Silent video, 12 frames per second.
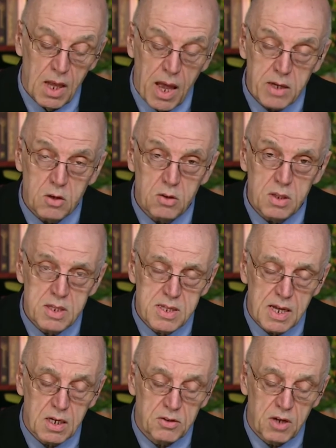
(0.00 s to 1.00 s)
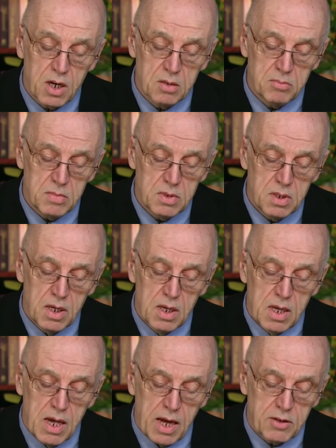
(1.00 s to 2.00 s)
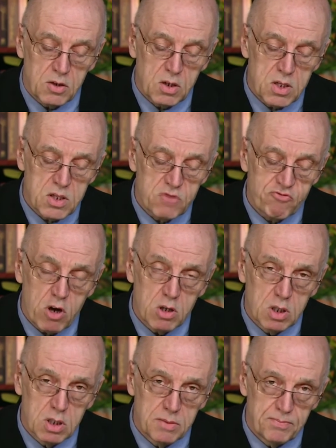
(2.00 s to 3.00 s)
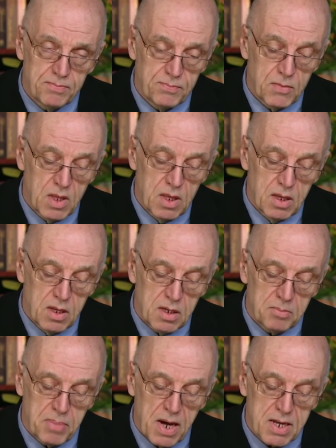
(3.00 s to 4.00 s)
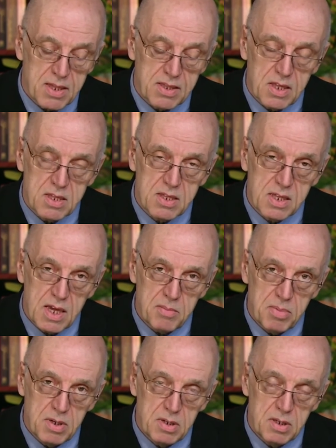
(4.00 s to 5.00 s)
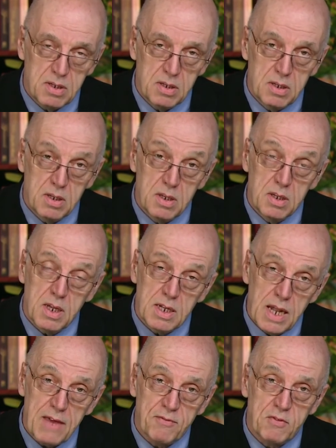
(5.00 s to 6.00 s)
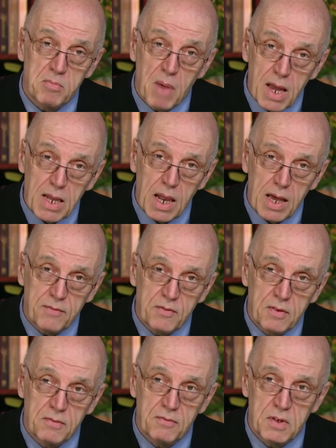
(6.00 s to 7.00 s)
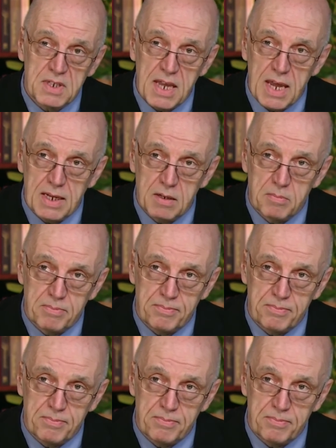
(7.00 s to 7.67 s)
I couldn't stick at home. I took a stroll and passed the skip and left my life for dead.